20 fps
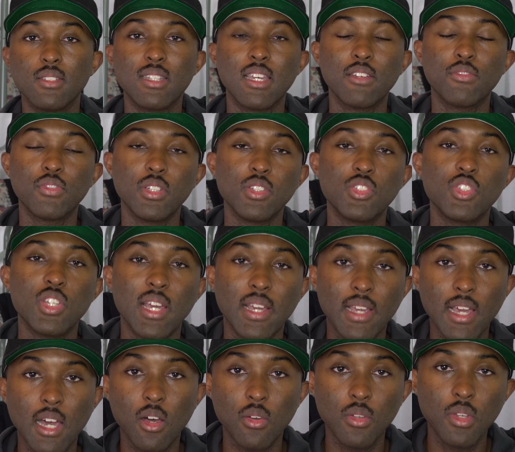definitely check
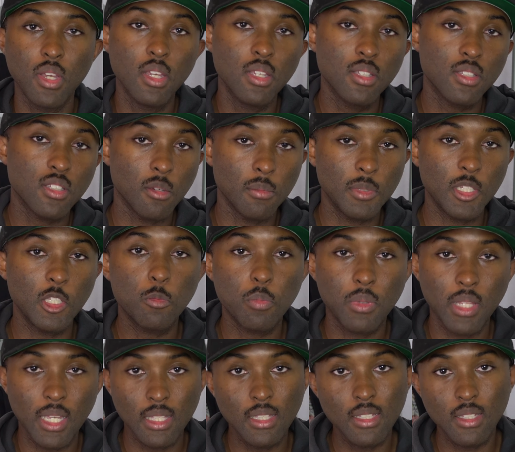out some of these
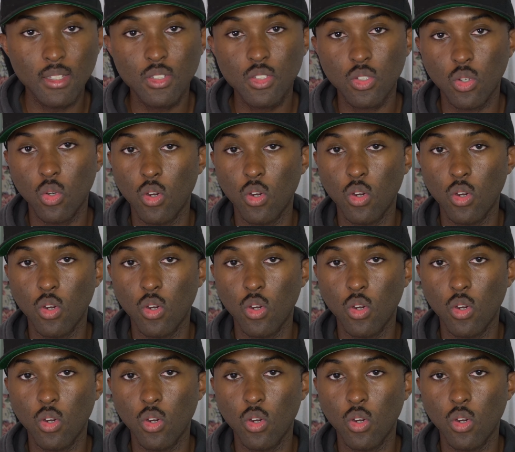playlists